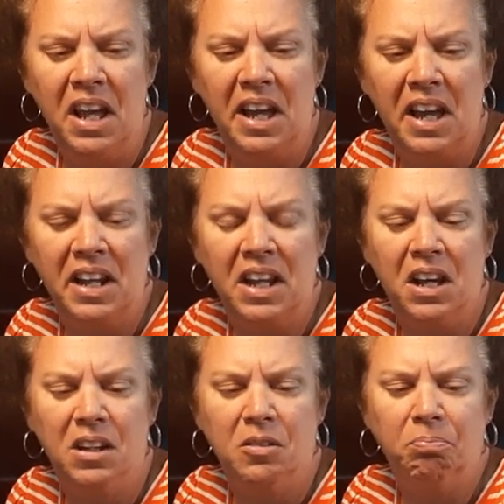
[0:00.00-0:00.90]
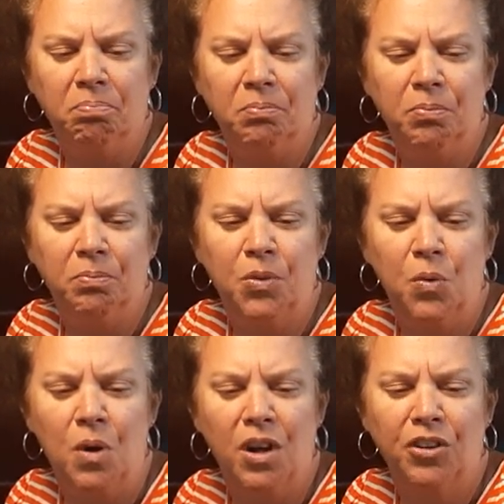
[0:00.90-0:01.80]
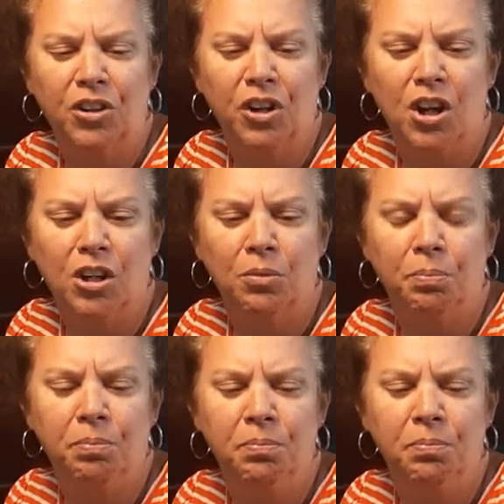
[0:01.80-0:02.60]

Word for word: and um, water carp,